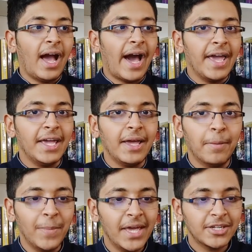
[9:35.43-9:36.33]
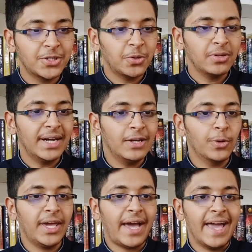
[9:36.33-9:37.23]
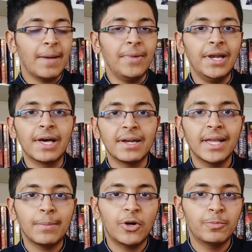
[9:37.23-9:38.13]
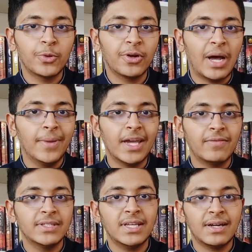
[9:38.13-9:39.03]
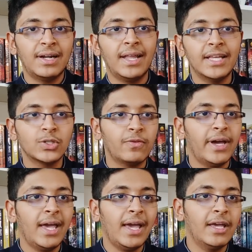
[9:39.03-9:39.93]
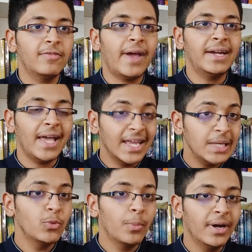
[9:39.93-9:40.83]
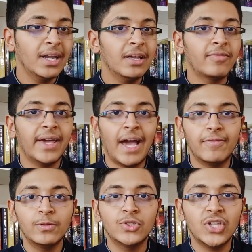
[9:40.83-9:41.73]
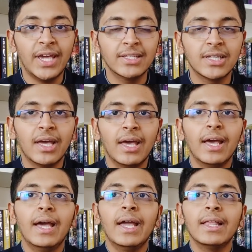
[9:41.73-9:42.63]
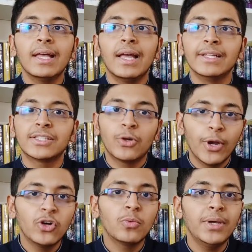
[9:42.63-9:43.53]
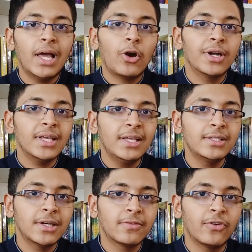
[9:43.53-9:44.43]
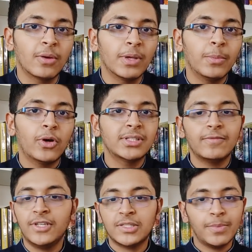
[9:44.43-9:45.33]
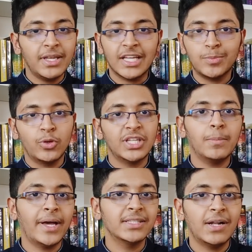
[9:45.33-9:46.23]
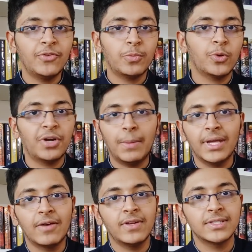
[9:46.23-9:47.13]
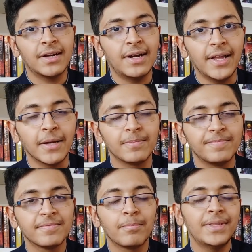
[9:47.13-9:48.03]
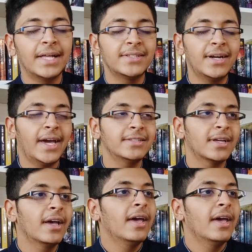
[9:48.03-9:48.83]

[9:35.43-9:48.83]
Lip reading: I make sure that, okay, I am learning about programming every single day. So if at any moment, if I have to change, it's going to be a lot easier for me because I've just been exposing myself to programming every single day. But that's it, guys.